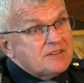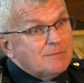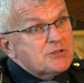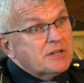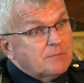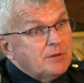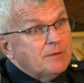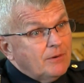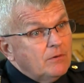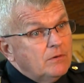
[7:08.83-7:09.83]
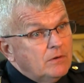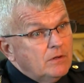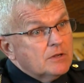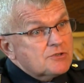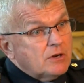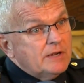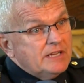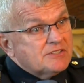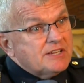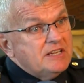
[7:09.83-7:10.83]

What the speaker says: but it was very damaging to people.